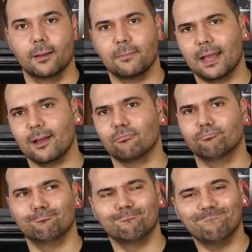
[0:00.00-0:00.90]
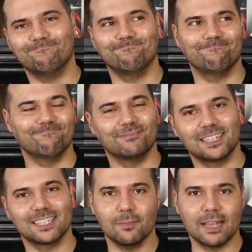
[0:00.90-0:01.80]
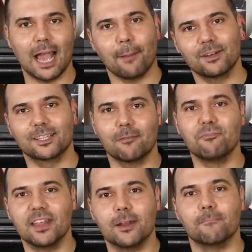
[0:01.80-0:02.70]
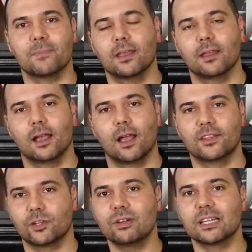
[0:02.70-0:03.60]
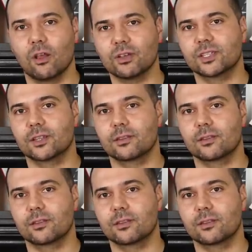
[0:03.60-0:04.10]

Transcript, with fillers: Now, some of that happened, some didn't. Uh, the Tories lost